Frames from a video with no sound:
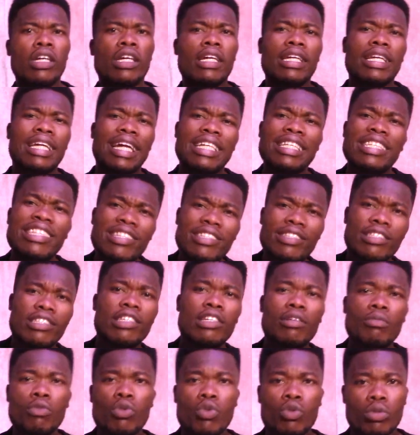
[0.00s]
Nay, you
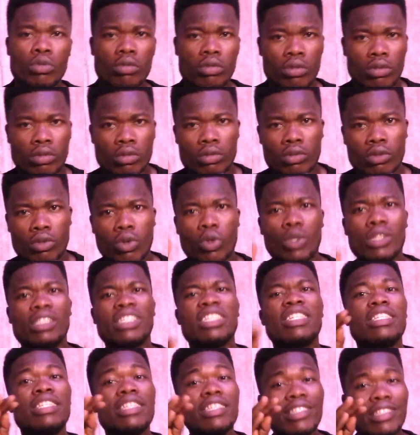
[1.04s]
see me or
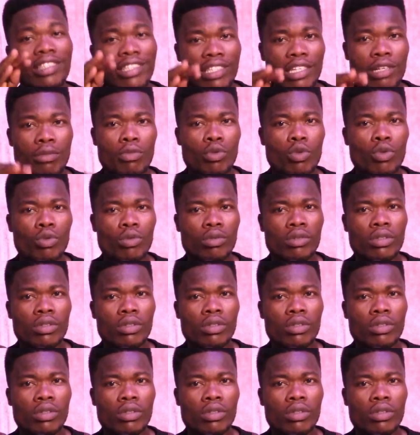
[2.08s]
see you see me